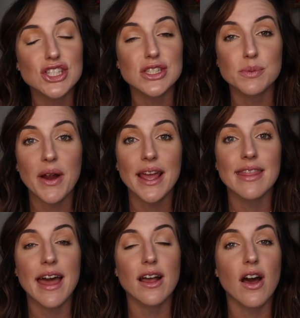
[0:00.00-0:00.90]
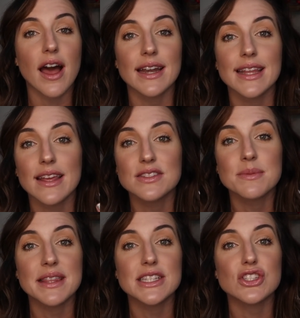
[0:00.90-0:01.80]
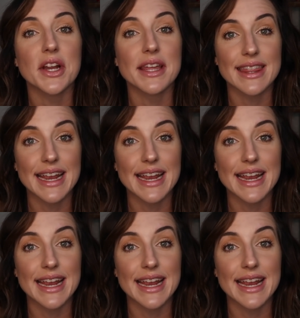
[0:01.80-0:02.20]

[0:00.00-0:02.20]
just pray that God gives me the strength